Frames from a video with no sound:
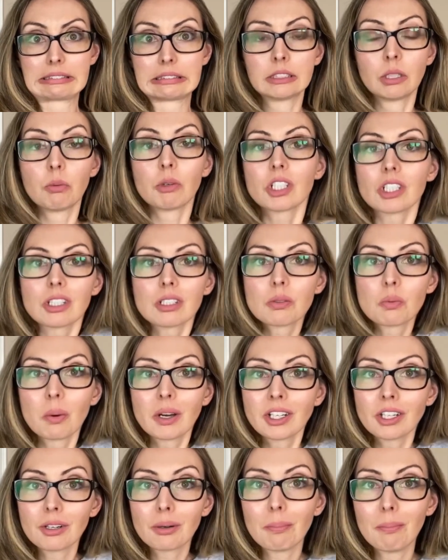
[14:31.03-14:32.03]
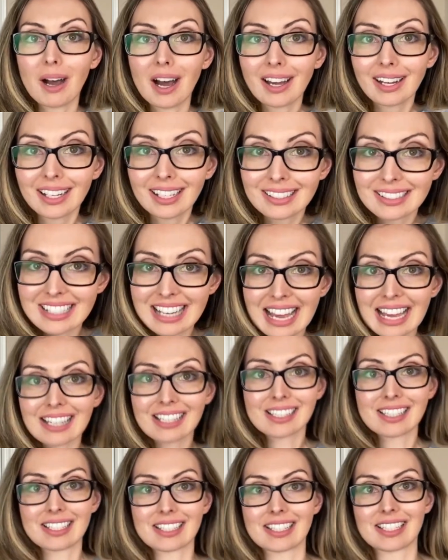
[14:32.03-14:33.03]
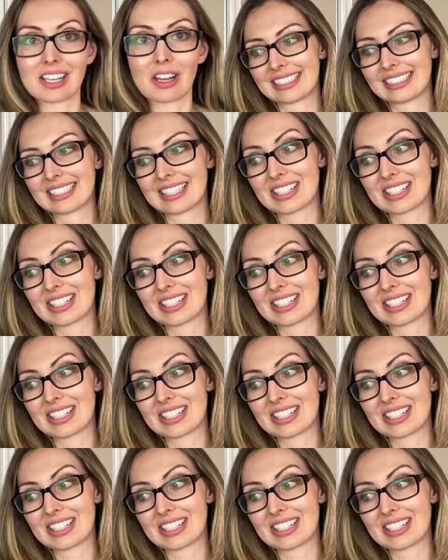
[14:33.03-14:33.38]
which is when your body attacks itself.